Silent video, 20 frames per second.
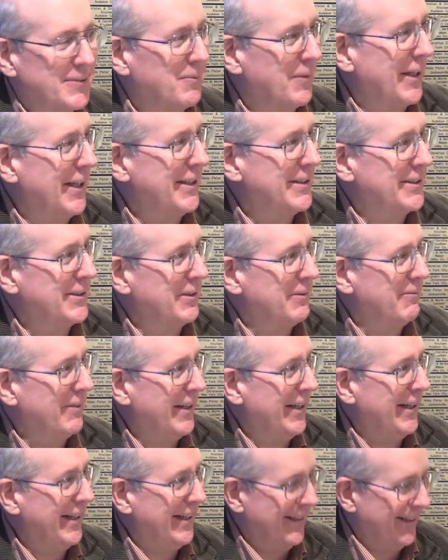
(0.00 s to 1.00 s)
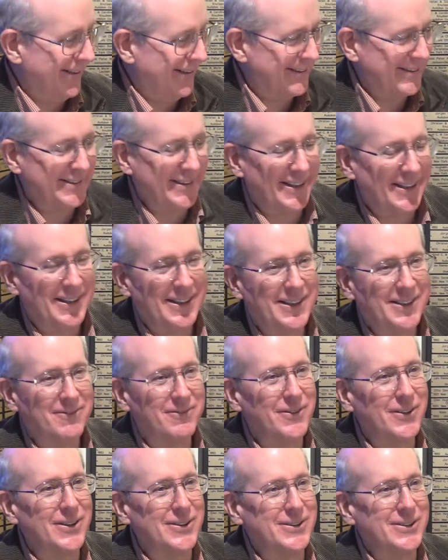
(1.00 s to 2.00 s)
plates over the years, and
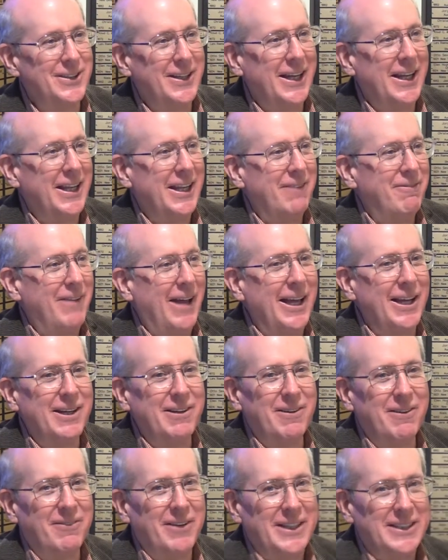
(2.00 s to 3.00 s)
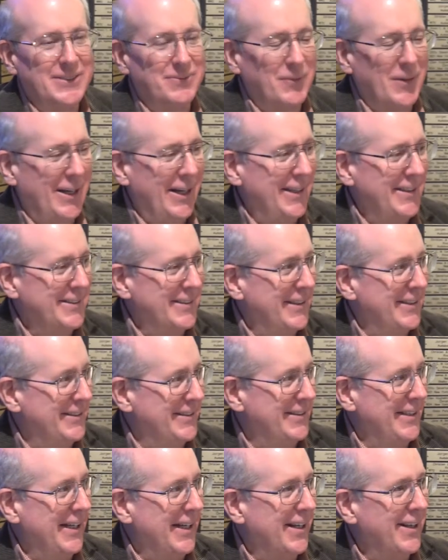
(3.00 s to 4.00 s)
unfortunately the value of these plates
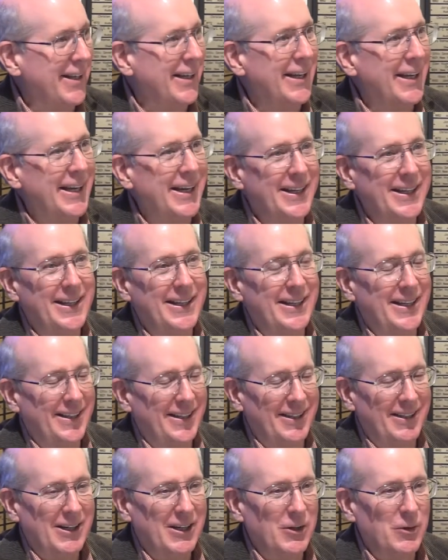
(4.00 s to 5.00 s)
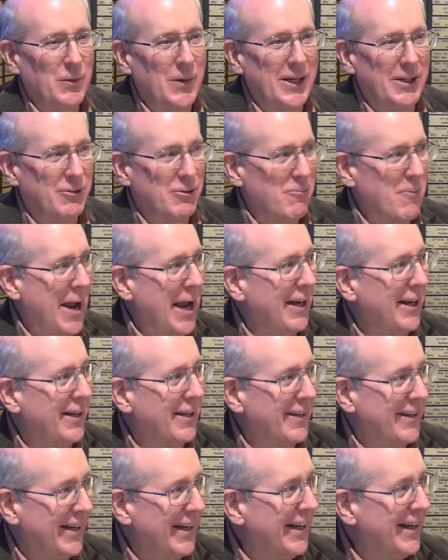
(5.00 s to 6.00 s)
has declined quite
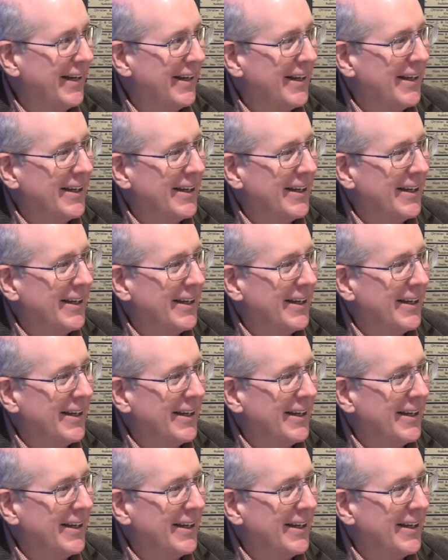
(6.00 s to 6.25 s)
dramatically,